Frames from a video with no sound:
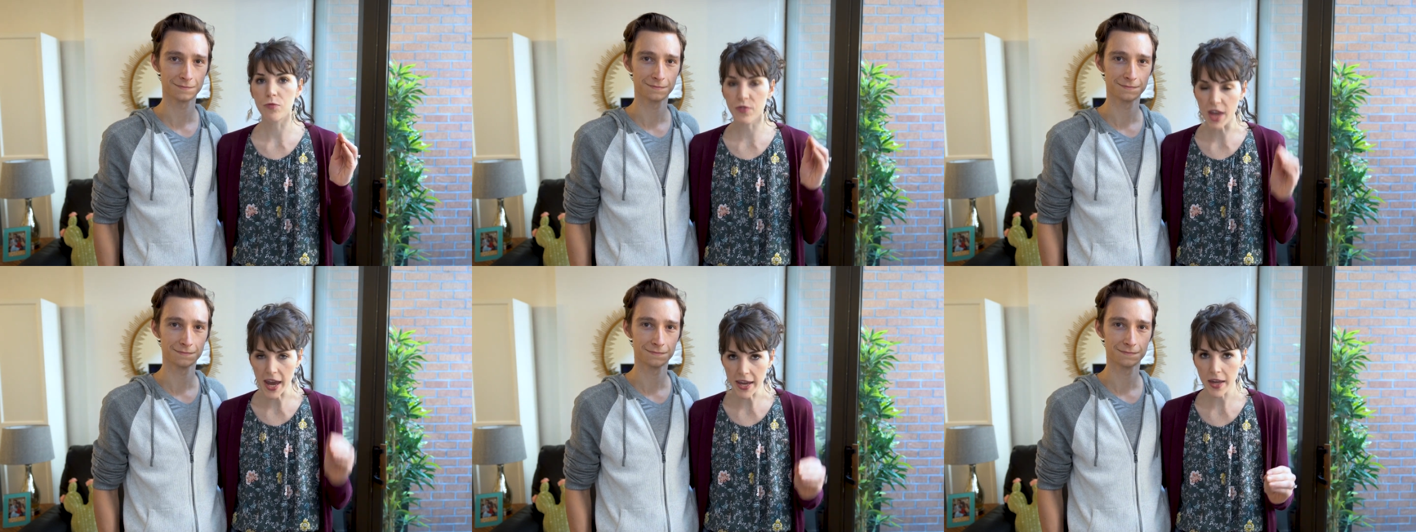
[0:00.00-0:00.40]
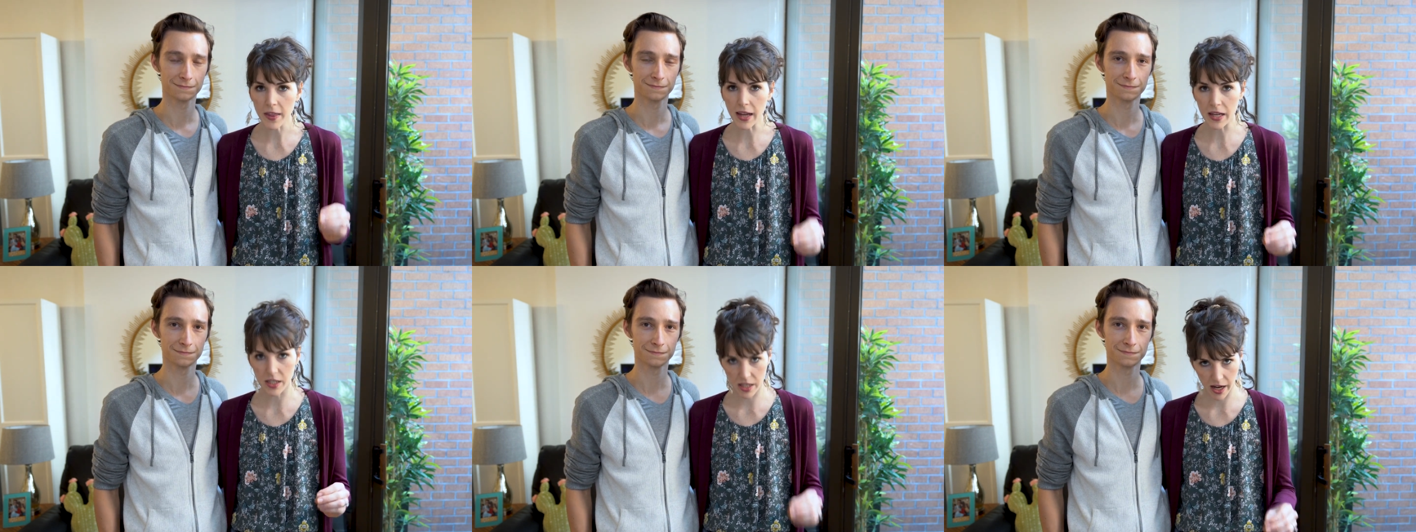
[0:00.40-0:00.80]
Speaker 1: Taking
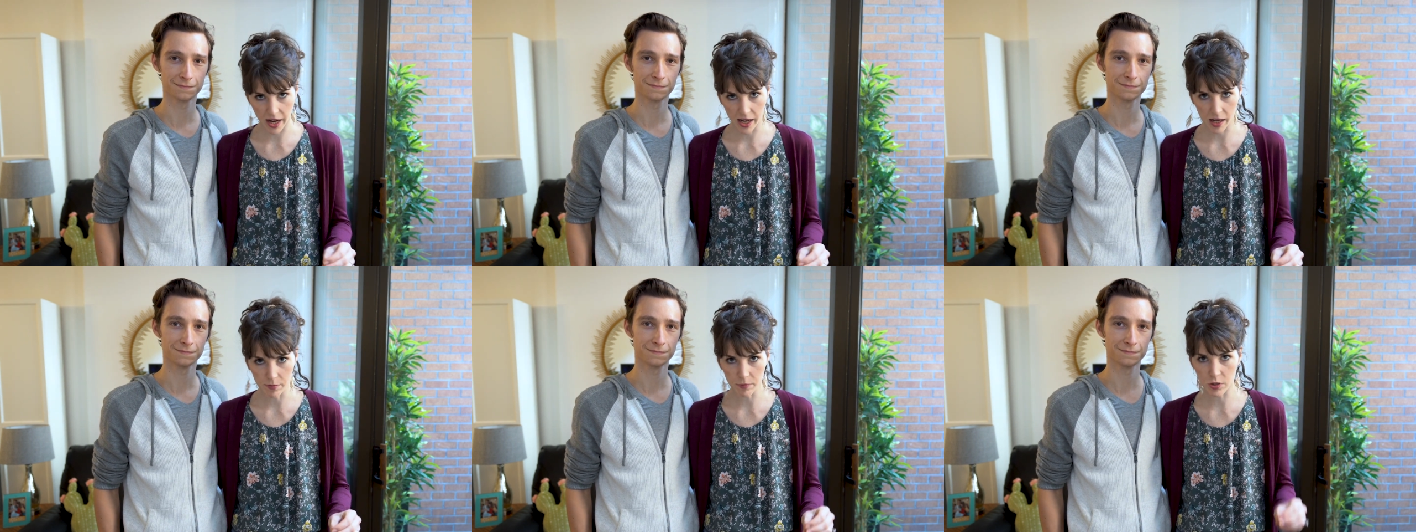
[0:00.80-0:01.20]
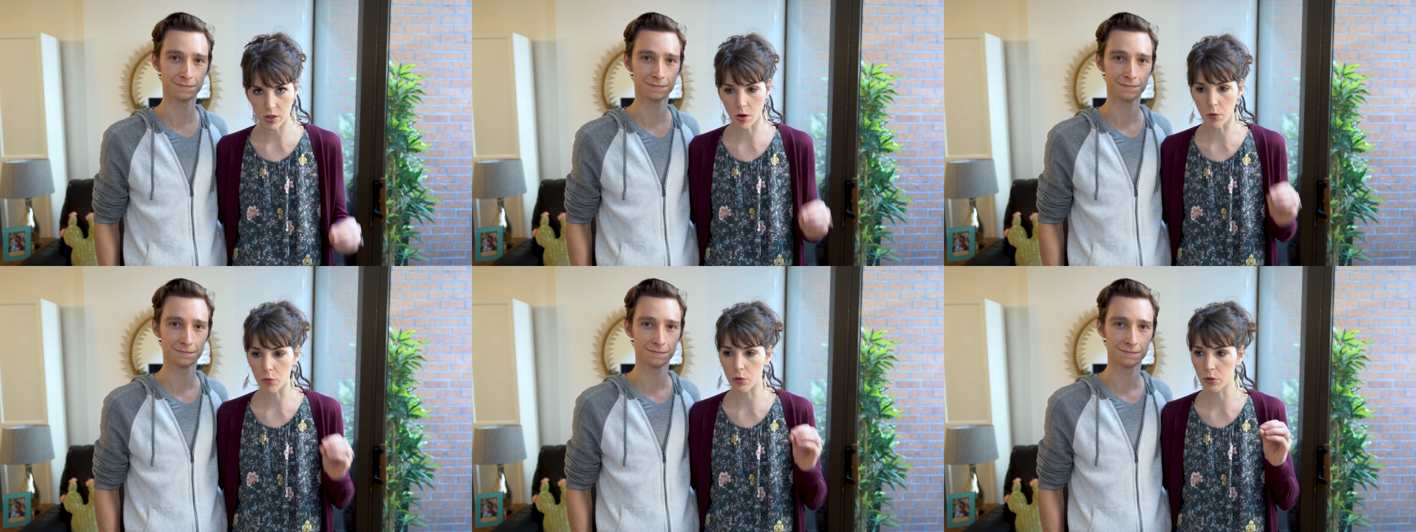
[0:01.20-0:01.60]
that time to
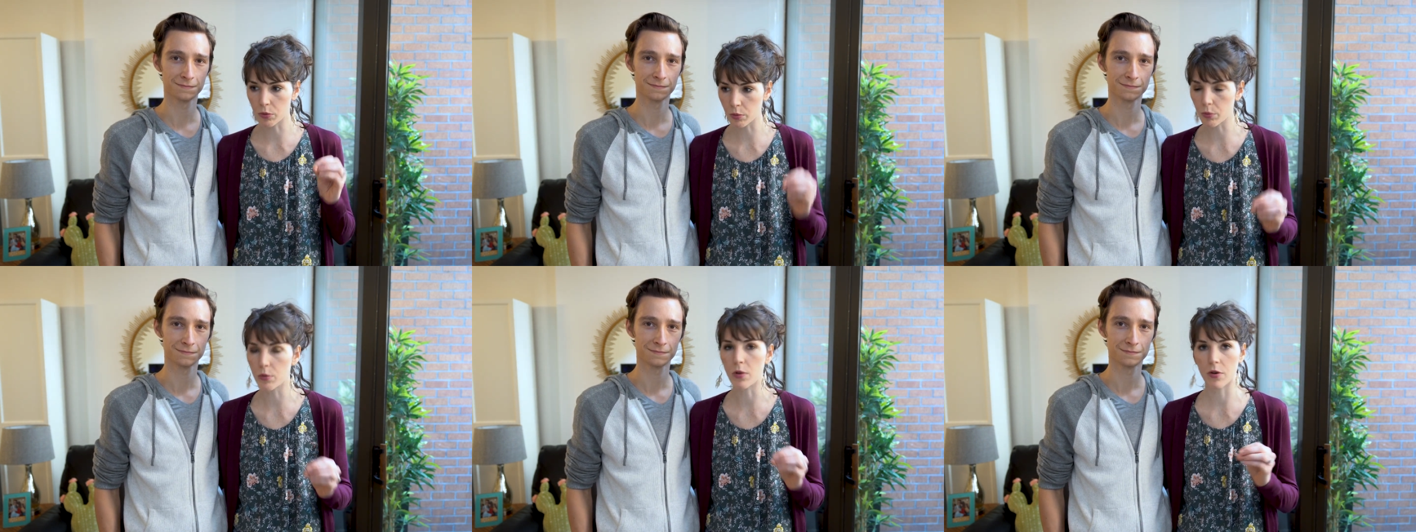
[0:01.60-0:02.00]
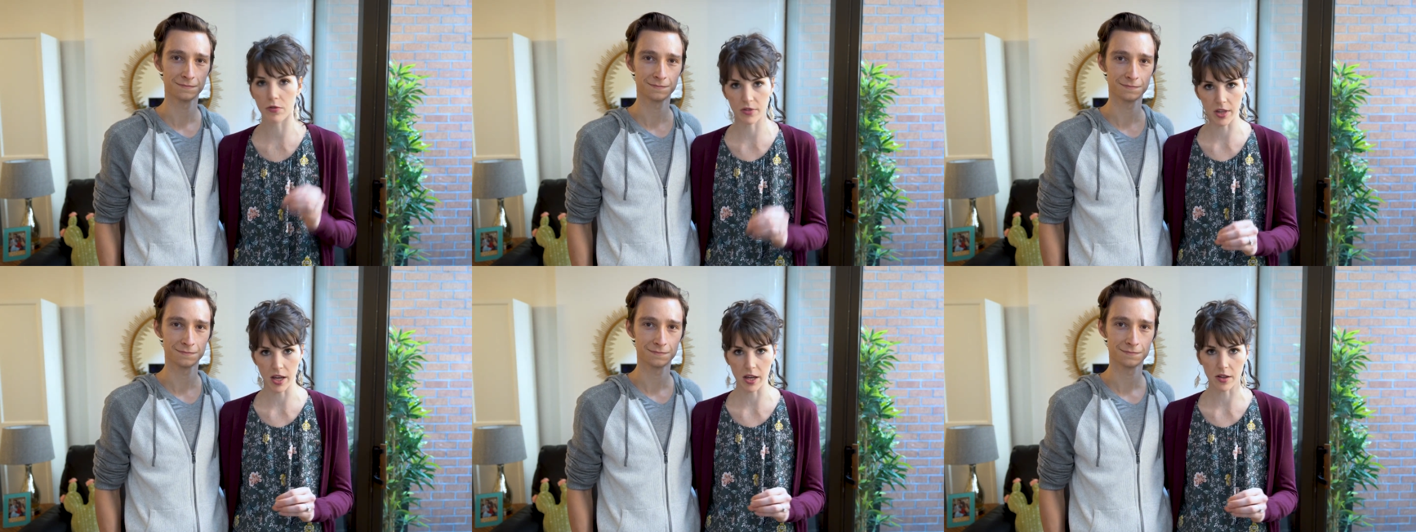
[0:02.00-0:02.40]
go through
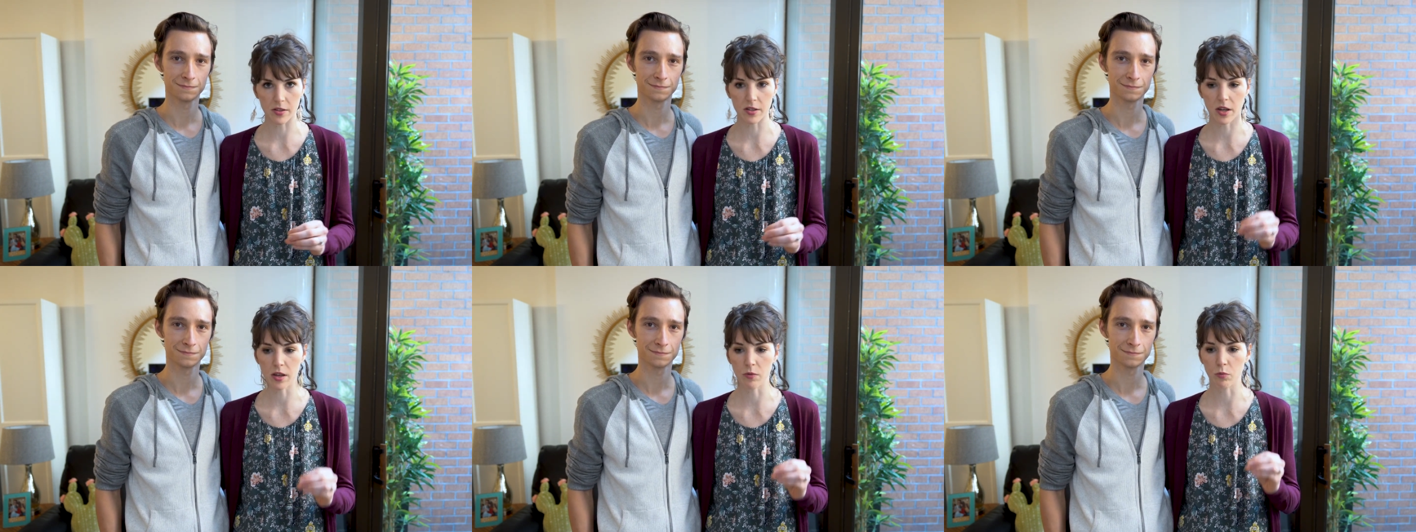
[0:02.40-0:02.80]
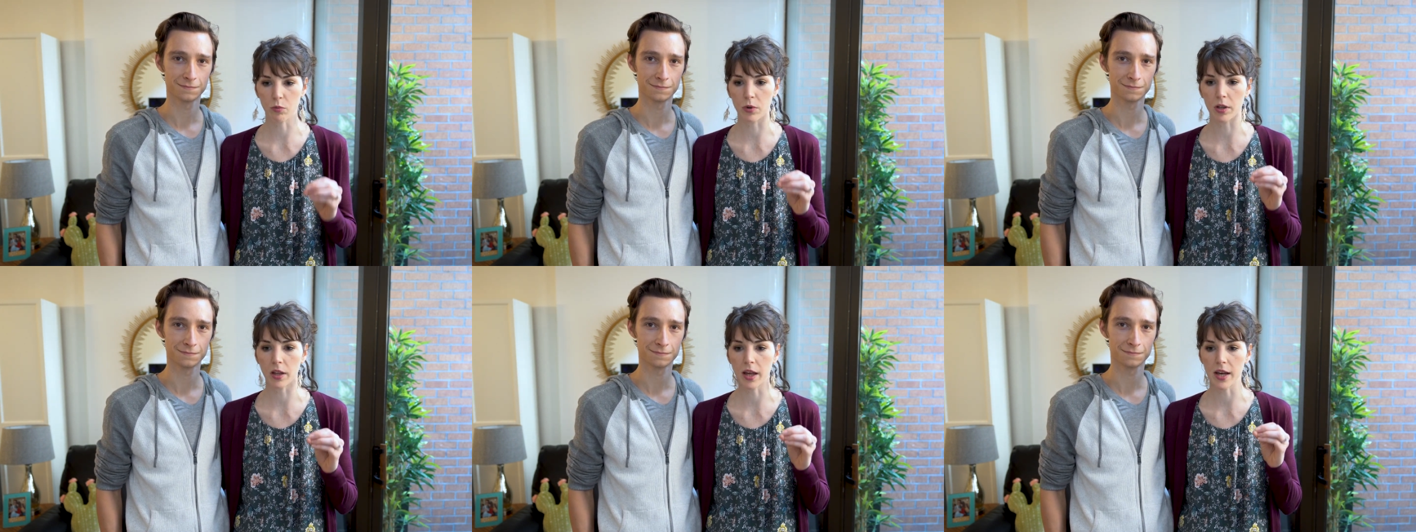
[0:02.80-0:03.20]
those things and
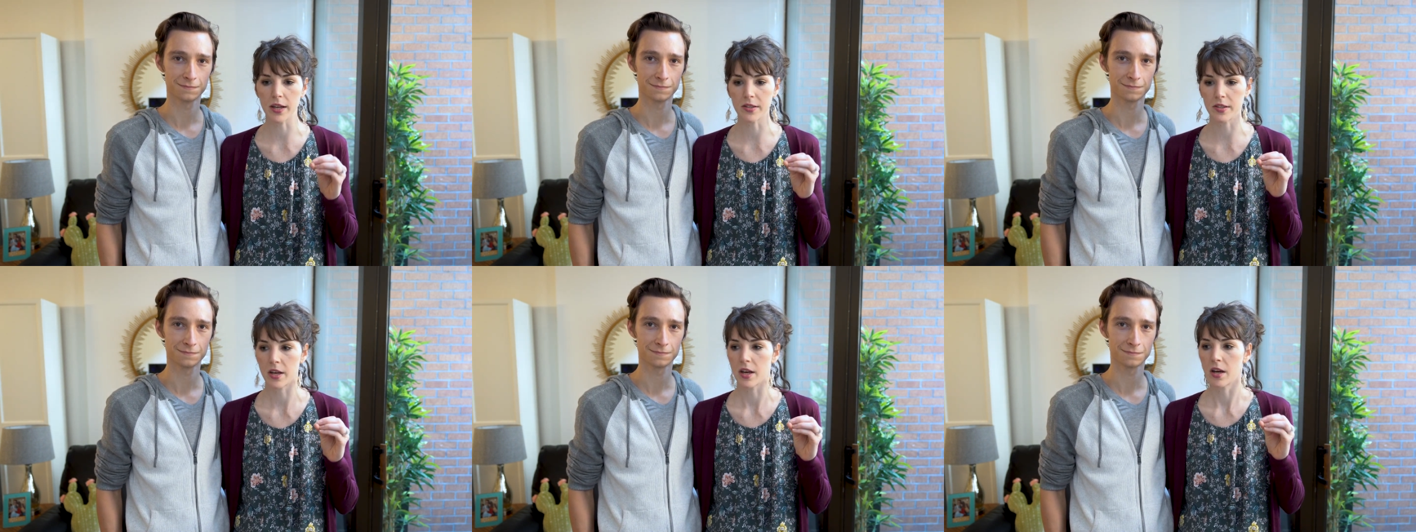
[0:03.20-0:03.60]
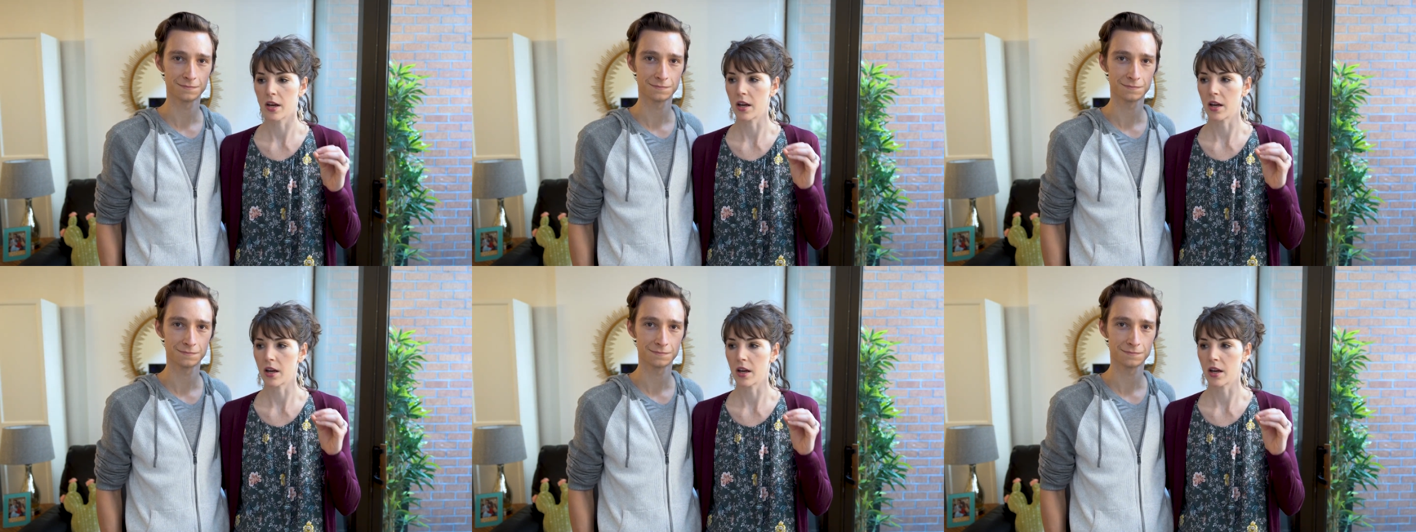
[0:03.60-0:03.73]
realize